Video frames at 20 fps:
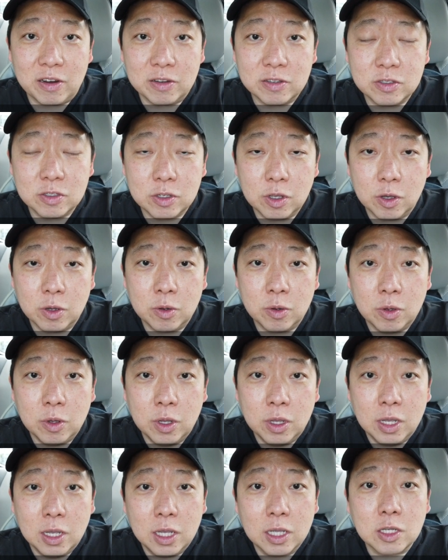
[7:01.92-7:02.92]
virus. So
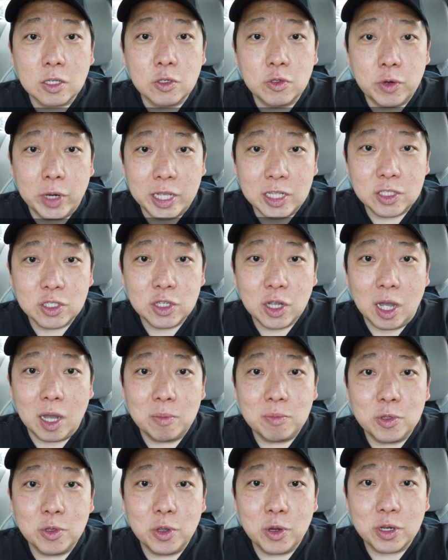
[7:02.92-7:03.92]
great
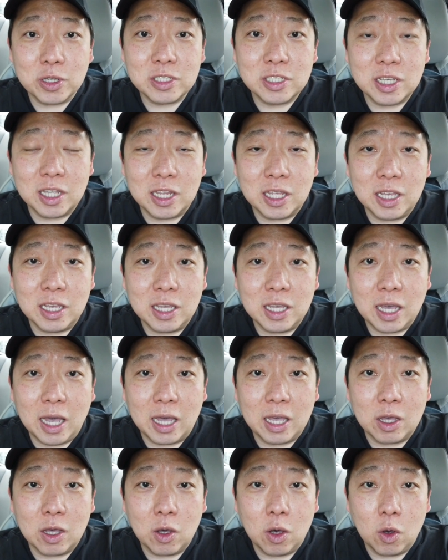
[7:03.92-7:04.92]
job, New York City.
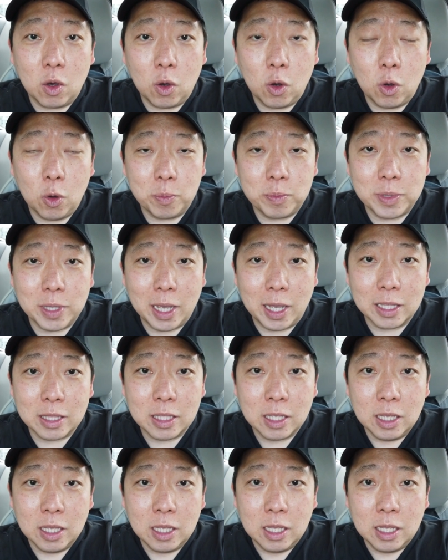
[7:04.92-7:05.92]
I hope
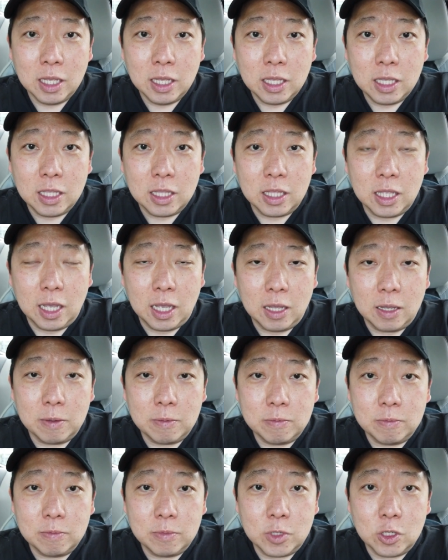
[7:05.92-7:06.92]
that
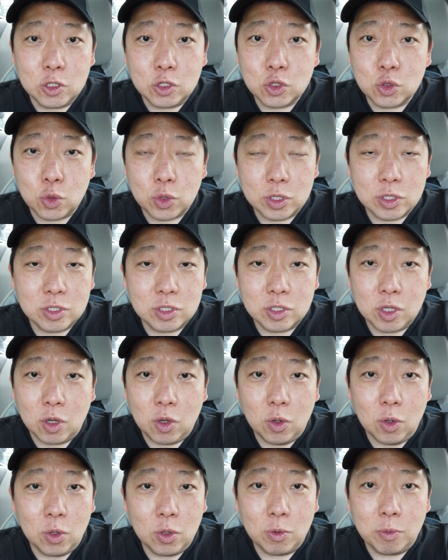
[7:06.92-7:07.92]
um, this shortens the
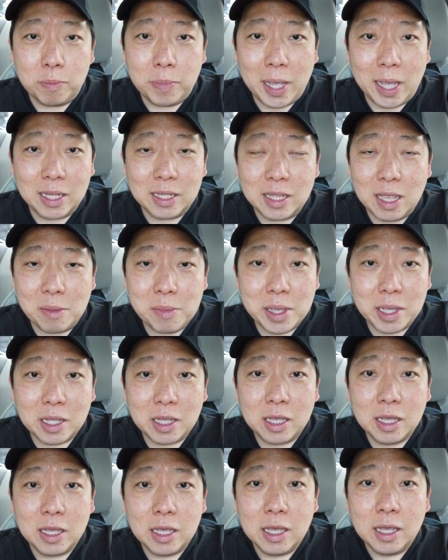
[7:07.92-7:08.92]
whole
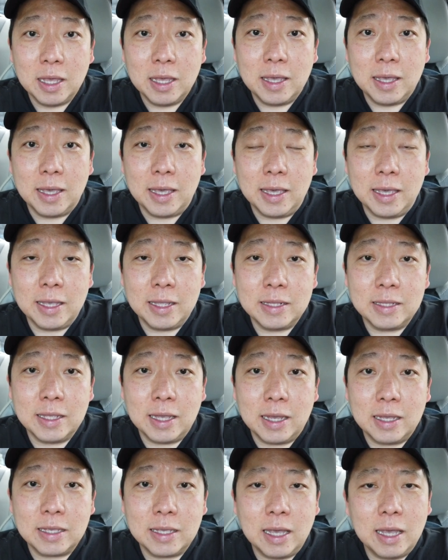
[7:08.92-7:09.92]
pandemic. And
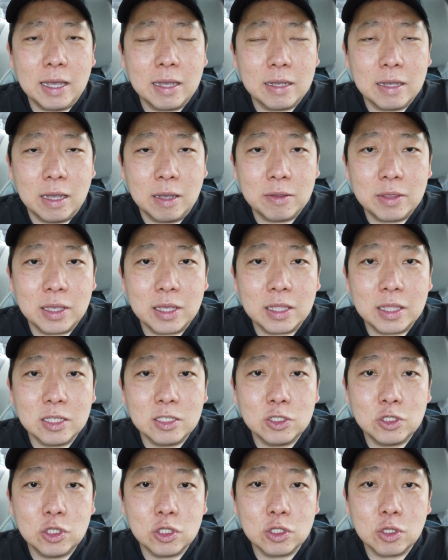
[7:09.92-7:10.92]
uh, yeah, I think
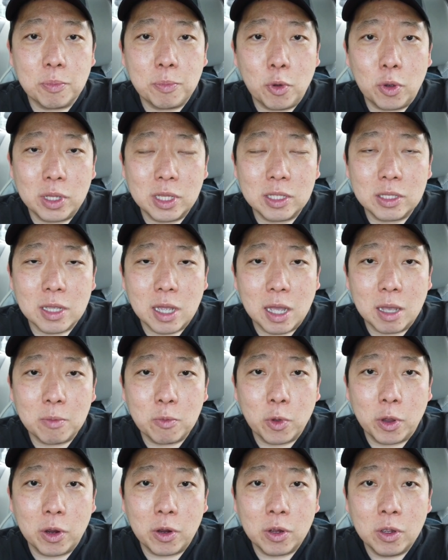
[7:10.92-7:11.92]
this is just a point in
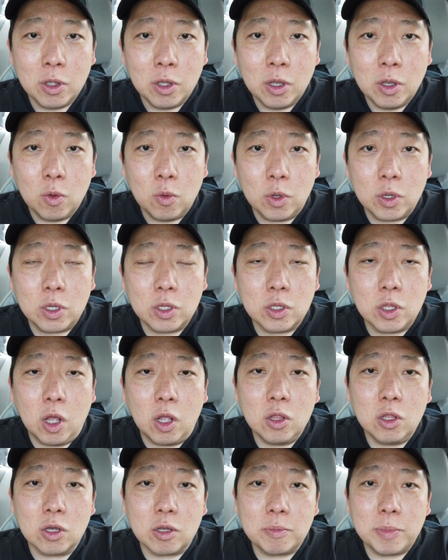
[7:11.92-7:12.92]
time where we could
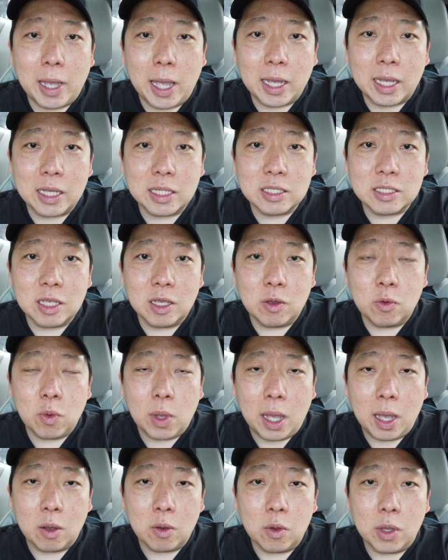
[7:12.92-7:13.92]
all look back and say,
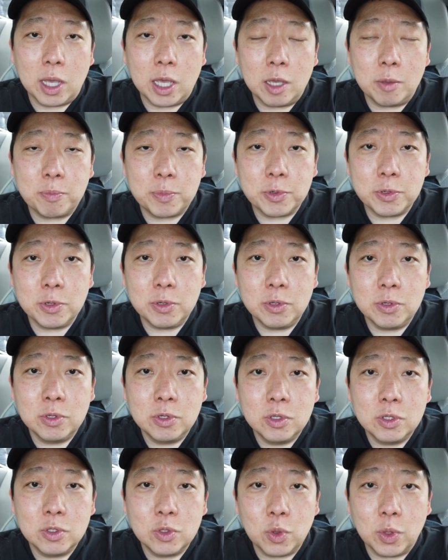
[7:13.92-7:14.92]
wow, April
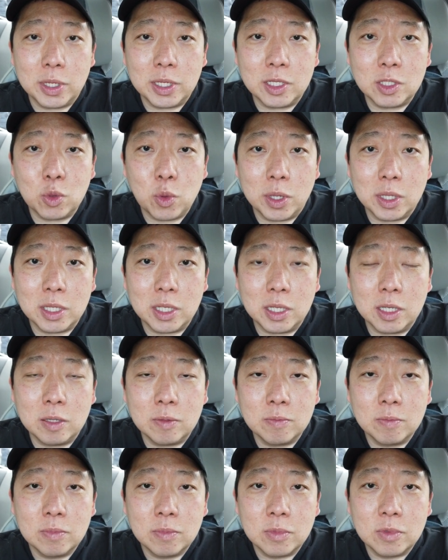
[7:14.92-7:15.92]
2020,
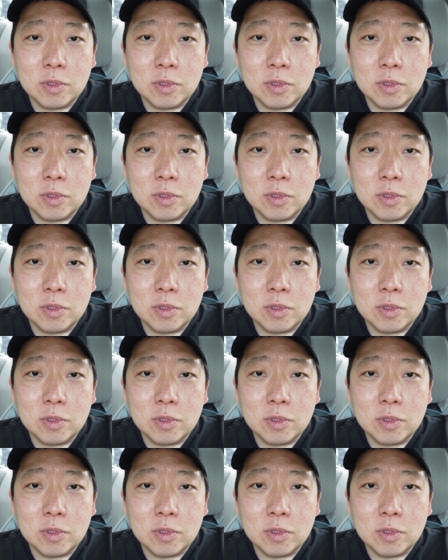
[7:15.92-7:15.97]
